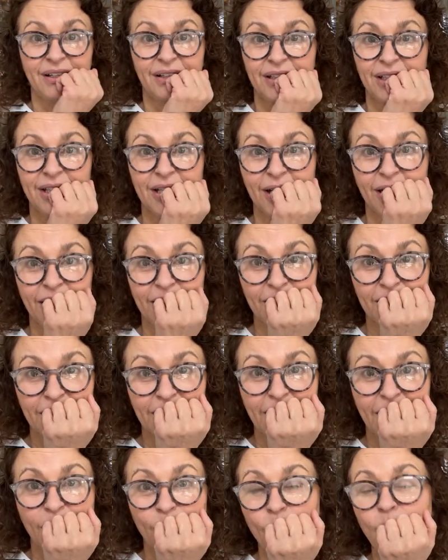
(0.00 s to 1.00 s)
You know,
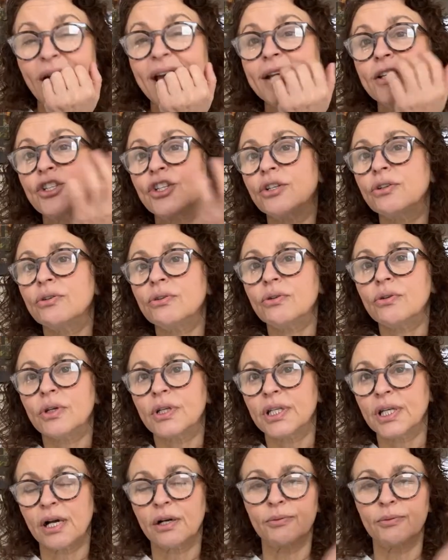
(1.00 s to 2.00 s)
where do
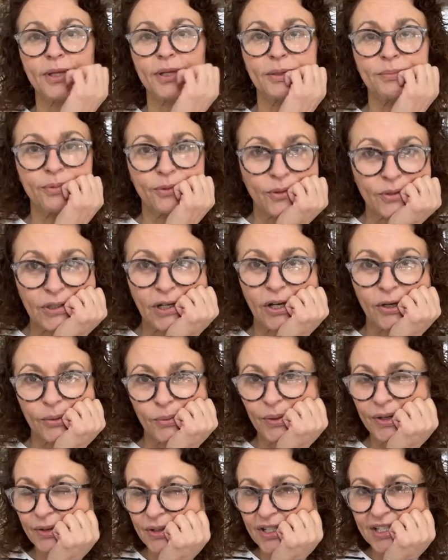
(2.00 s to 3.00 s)
young people go
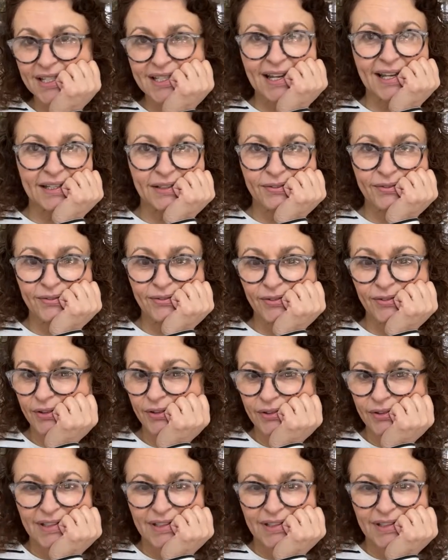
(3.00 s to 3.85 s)
where it's safe?